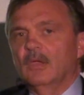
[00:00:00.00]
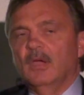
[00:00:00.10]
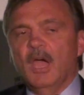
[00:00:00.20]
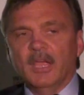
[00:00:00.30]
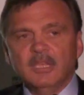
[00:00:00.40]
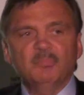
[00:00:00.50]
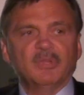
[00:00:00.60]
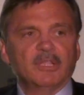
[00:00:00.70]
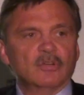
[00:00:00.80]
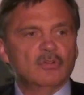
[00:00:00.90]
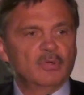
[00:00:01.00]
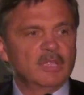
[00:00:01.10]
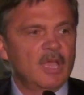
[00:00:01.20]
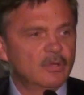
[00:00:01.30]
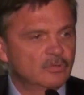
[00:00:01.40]
a hockey player
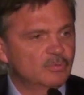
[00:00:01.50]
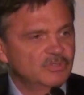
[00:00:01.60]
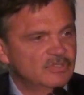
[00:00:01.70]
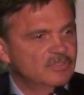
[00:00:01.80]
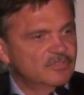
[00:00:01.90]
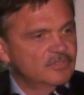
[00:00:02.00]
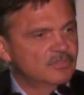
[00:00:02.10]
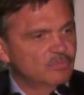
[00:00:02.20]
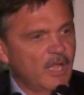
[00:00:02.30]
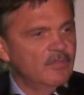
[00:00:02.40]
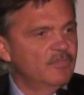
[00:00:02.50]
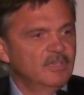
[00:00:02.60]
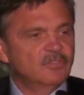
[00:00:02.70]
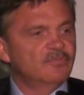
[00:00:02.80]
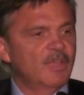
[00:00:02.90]
going out with his wife
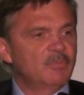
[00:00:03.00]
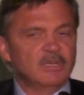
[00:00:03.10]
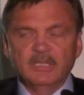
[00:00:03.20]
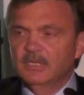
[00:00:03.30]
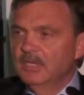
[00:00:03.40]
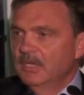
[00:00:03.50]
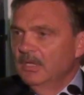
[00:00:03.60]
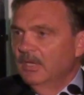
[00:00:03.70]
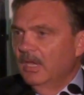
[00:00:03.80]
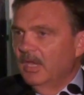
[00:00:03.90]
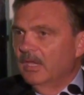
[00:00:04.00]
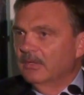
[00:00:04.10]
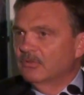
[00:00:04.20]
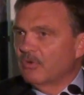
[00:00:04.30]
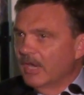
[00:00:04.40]
and his family
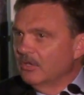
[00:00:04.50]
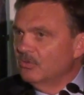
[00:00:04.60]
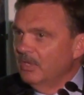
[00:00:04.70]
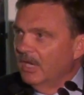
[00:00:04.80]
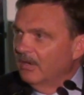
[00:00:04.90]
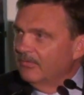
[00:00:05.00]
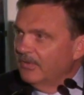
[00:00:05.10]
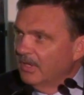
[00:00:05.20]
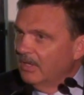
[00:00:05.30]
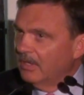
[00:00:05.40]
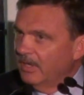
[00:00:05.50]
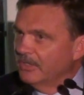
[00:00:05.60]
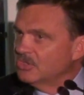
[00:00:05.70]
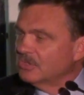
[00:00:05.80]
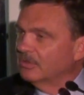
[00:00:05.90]
and trying to have
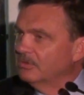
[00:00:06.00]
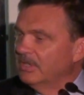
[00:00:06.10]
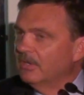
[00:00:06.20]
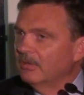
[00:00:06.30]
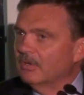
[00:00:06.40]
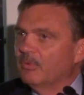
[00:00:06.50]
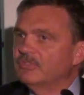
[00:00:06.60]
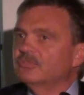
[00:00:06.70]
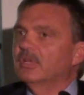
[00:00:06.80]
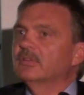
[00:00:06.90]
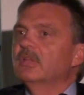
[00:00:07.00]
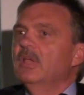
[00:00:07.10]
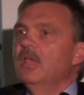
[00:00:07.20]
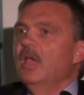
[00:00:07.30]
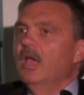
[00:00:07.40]
lunch or dinner in a restaurant,
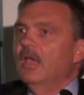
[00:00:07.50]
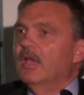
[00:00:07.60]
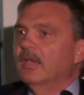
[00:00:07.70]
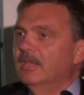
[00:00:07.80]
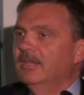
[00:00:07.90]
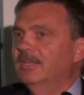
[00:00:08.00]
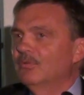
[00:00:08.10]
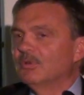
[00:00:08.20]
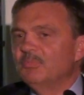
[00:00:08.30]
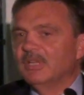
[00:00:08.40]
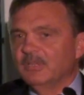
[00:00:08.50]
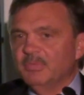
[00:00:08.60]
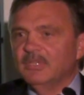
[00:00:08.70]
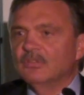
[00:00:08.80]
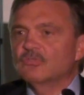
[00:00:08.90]
he will be a little
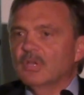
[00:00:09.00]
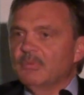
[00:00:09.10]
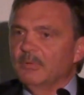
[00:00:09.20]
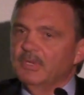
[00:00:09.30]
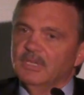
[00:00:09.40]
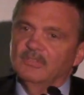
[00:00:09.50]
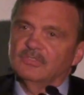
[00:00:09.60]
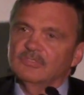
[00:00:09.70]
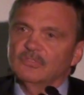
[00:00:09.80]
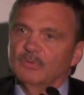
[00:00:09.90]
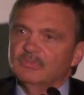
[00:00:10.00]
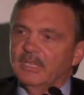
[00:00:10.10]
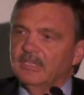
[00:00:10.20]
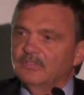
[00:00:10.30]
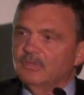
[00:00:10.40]
bit in trouble. I mean, it's
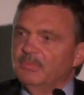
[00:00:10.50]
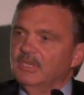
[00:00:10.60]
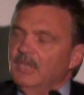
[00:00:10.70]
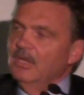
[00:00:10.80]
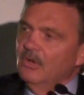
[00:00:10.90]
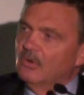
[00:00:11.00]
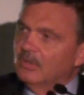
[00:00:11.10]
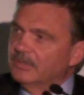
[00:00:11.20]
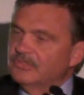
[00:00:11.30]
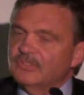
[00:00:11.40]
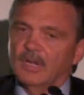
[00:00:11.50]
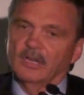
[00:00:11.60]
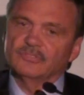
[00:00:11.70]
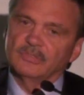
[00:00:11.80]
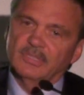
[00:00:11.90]
always like this. I mean, all the
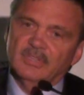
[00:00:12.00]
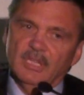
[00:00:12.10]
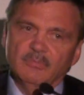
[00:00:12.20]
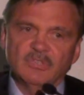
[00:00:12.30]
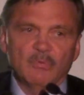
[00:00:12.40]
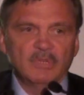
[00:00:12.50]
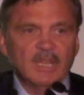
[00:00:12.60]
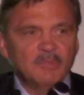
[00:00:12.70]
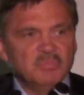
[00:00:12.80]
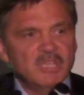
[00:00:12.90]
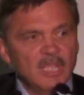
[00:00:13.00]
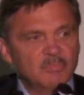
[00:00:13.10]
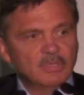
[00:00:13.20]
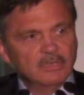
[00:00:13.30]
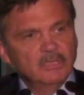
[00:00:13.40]
stars of the teams, they will not be
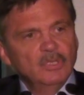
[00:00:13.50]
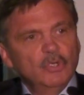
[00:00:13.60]
able